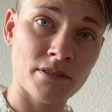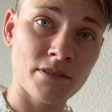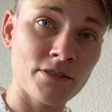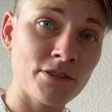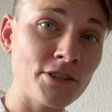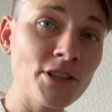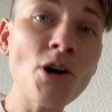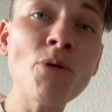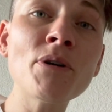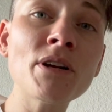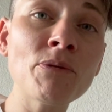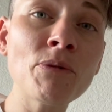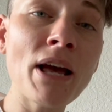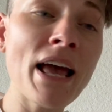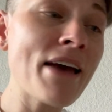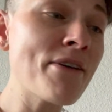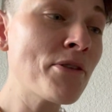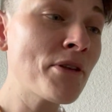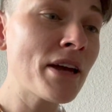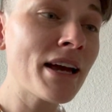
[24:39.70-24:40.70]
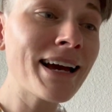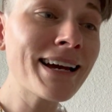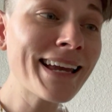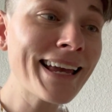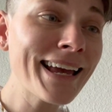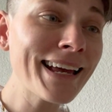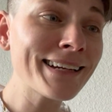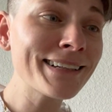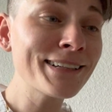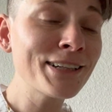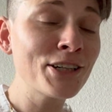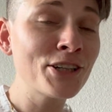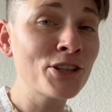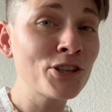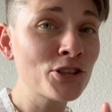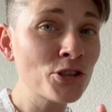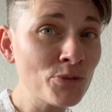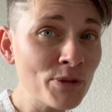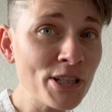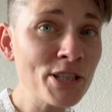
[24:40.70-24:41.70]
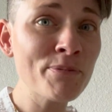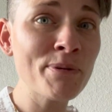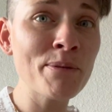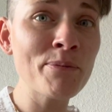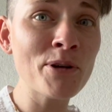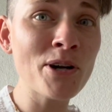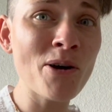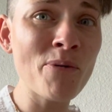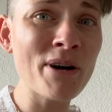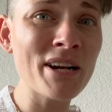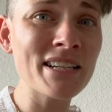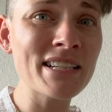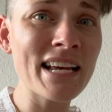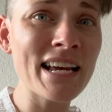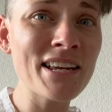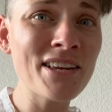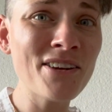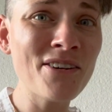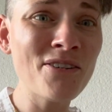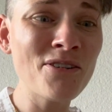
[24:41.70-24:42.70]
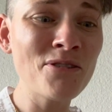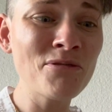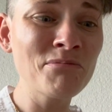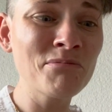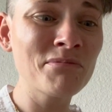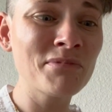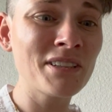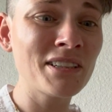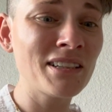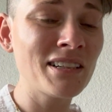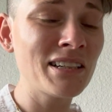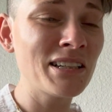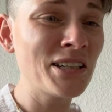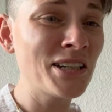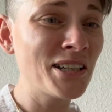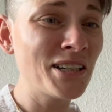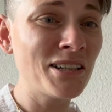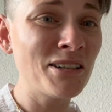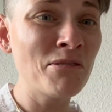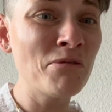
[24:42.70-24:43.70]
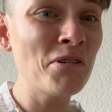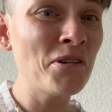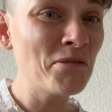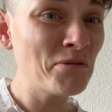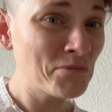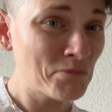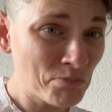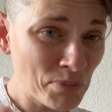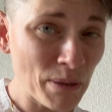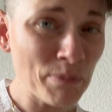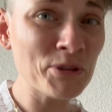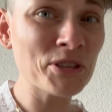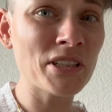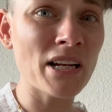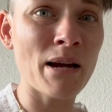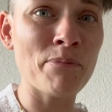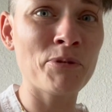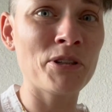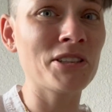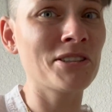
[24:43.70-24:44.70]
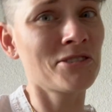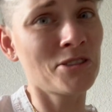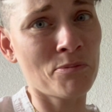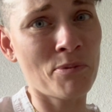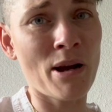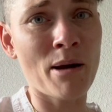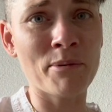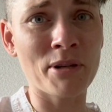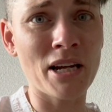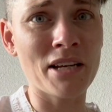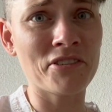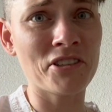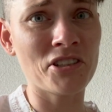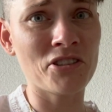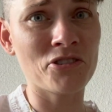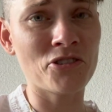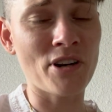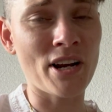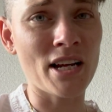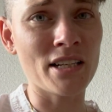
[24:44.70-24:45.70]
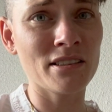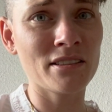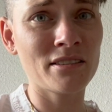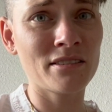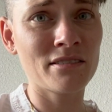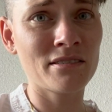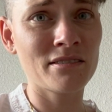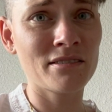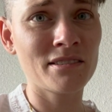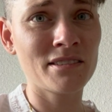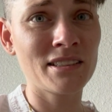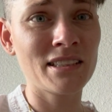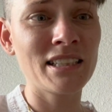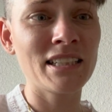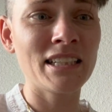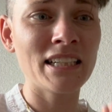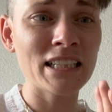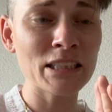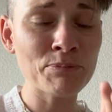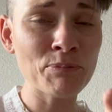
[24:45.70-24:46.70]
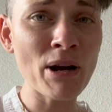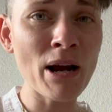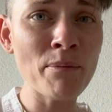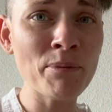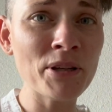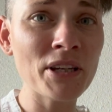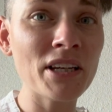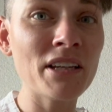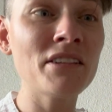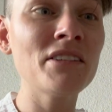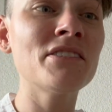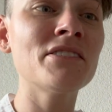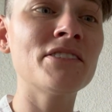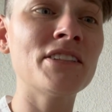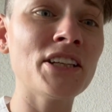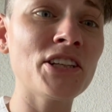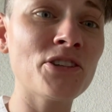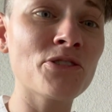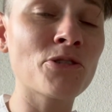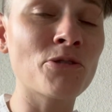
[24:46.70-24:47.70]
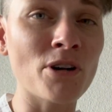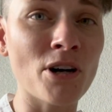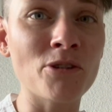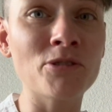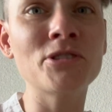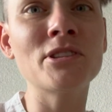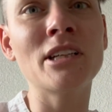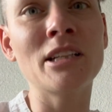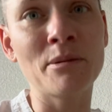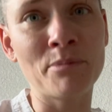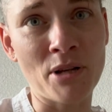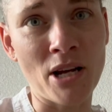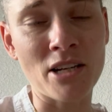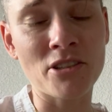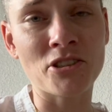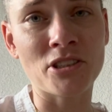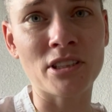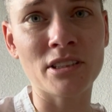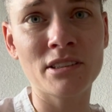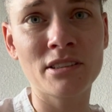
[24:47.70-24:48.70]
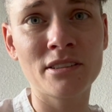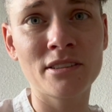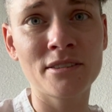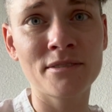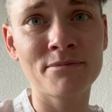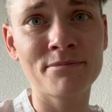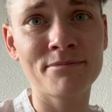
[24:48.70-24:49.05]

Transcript: No one, and again, the reason people don't want to date you, people's top reasons are probably not that you're trans. It's probably that you're gross and obnoxious.